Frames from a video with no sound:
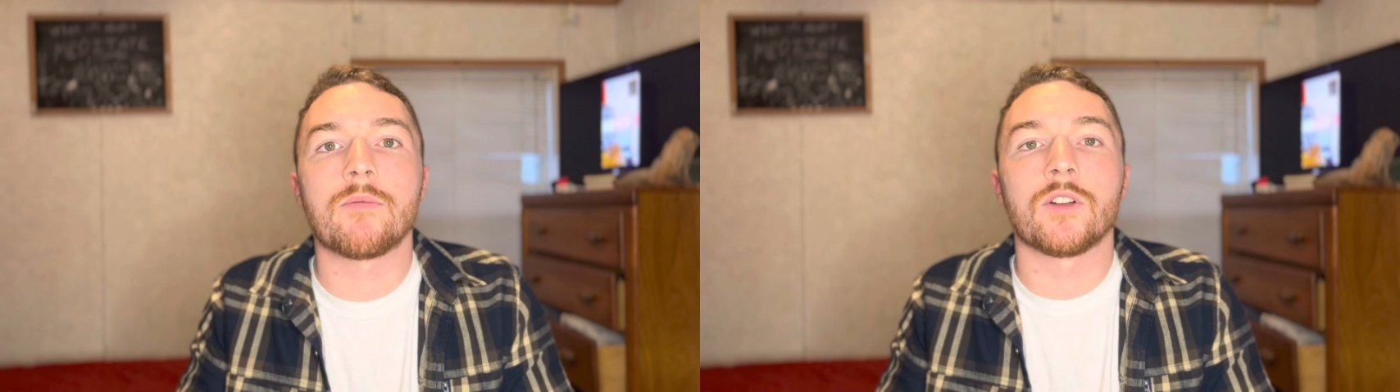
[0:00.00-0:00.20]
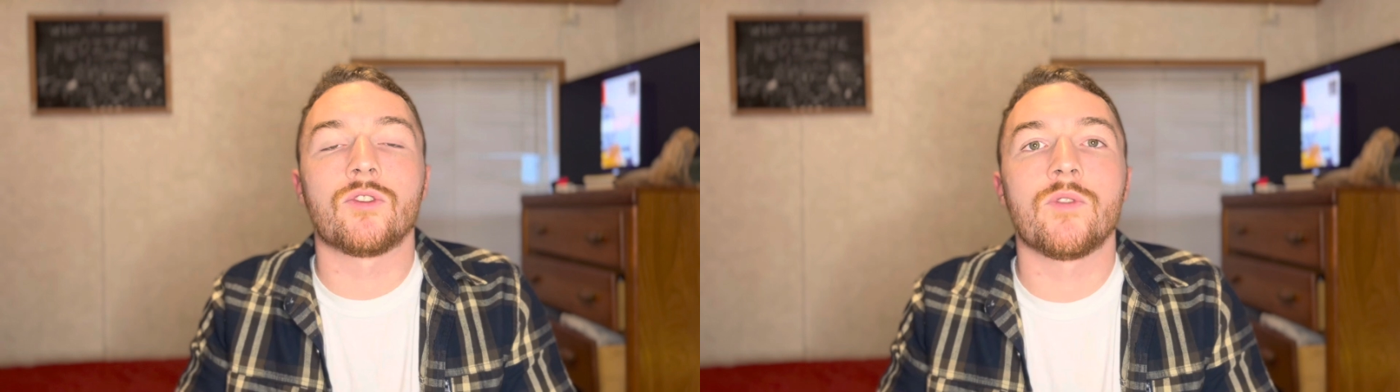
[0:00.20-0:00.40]

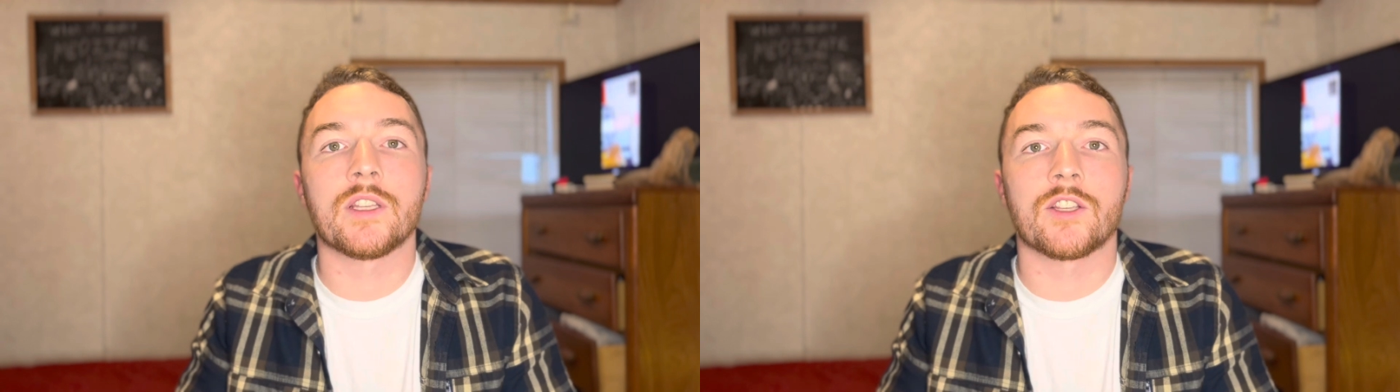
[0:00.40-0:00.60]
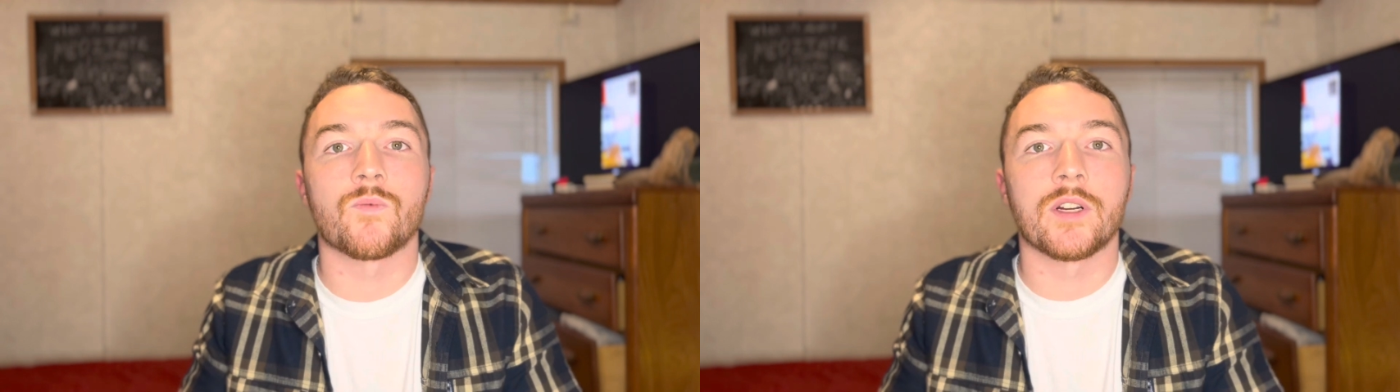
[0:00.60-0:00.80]
to do
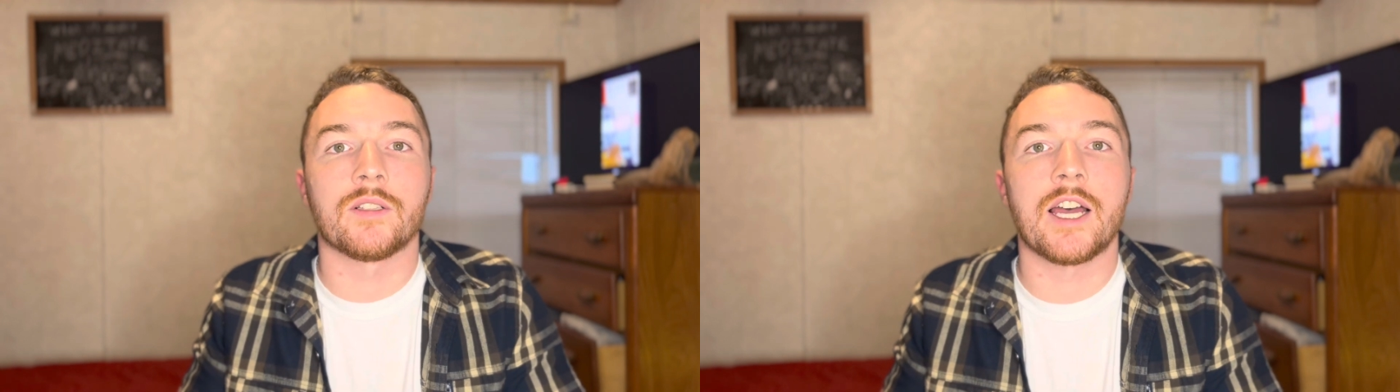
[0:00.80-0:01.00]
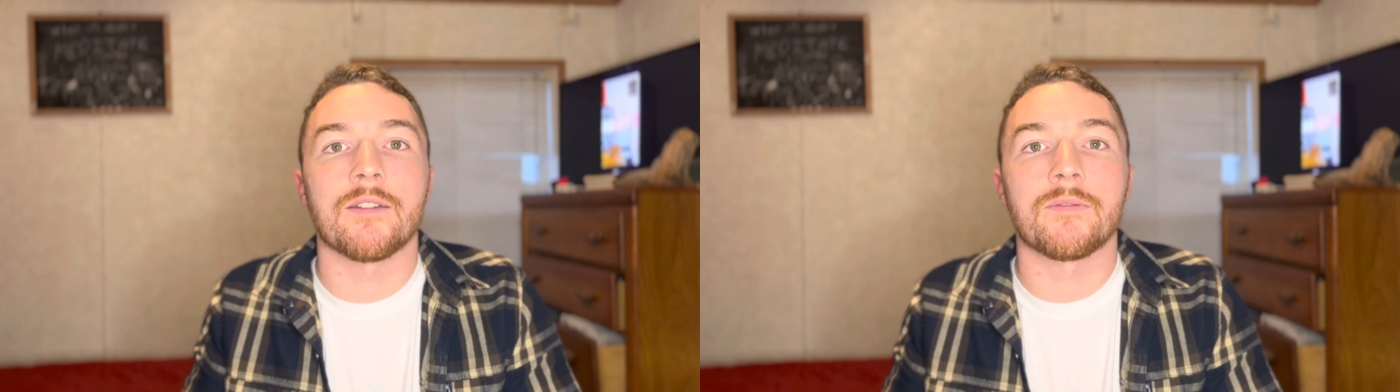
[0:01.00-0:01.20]
this in real
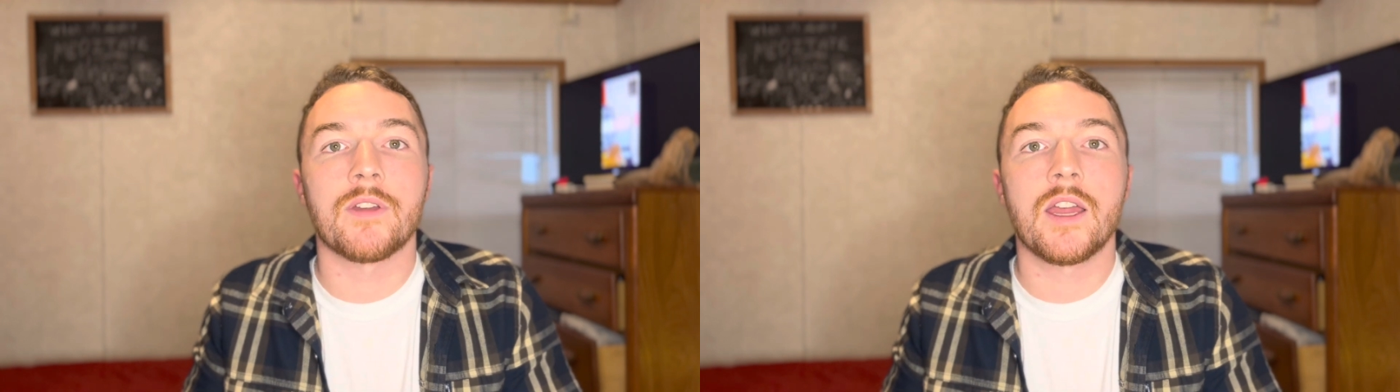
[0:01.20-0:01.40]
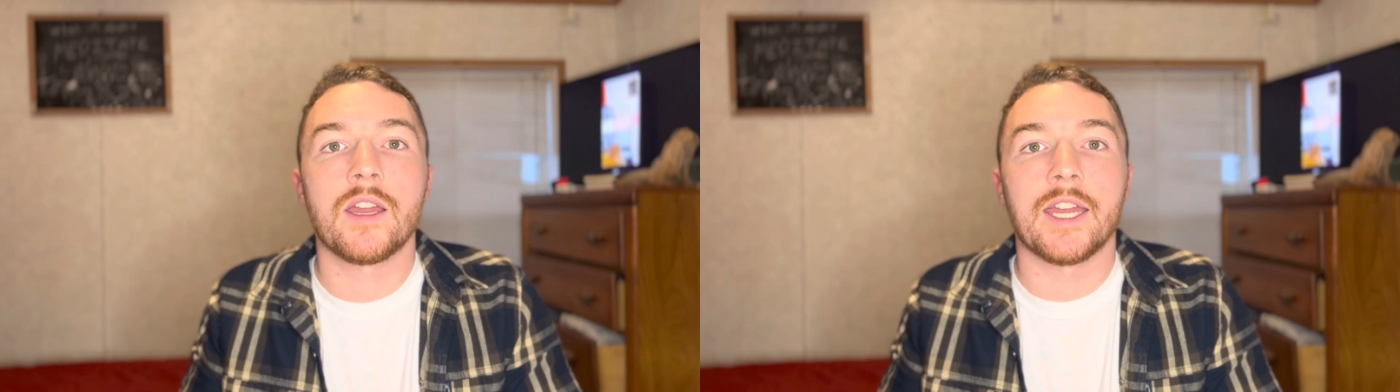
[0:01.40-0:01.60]
life.
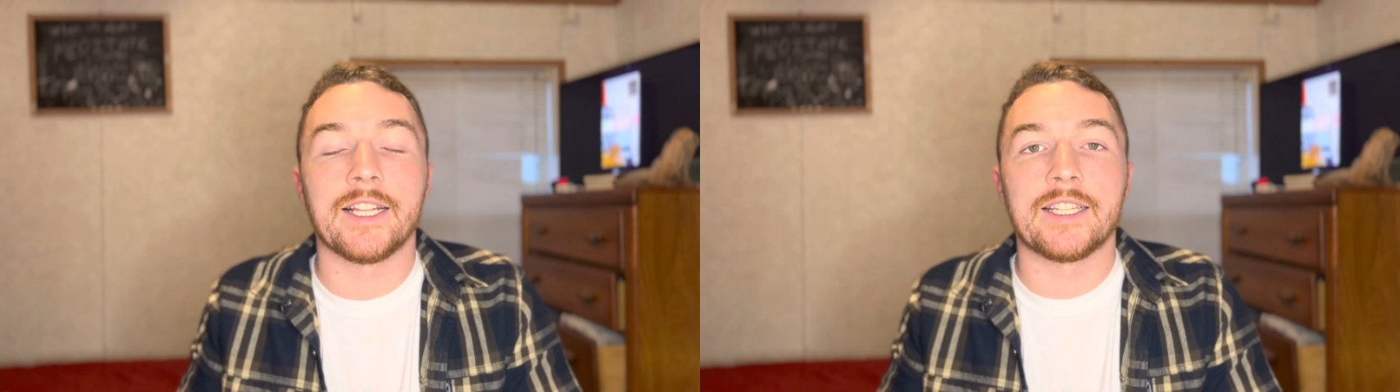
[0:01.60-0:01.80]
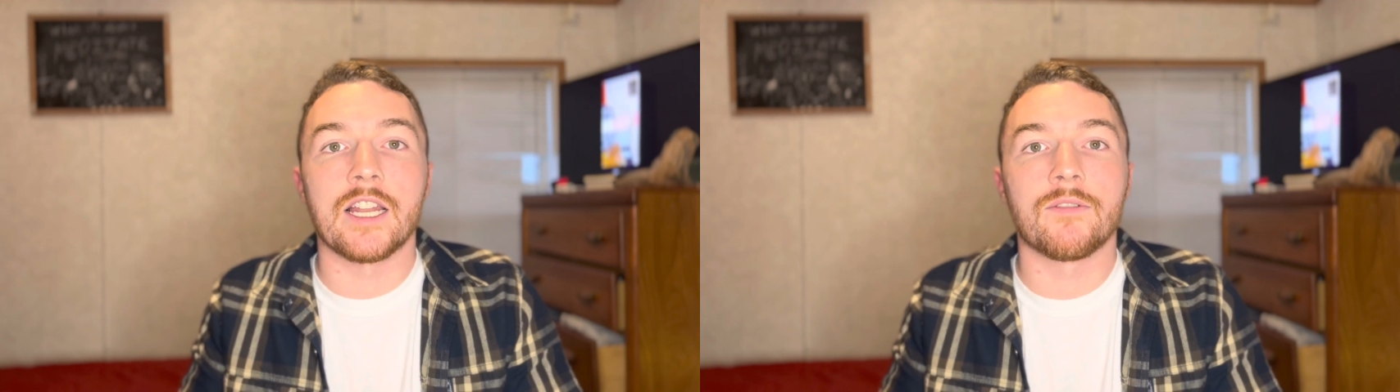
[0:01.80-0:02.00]

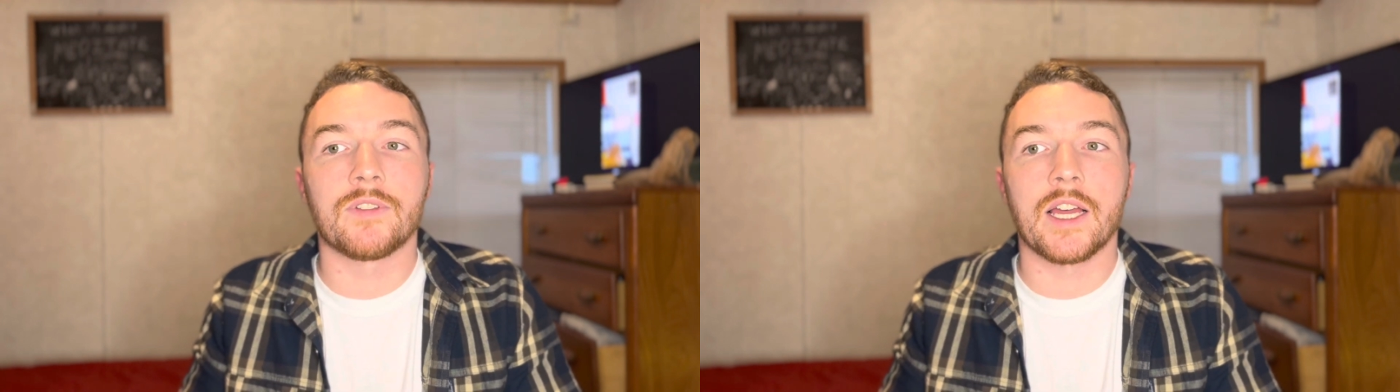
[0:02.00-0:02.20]
Instead of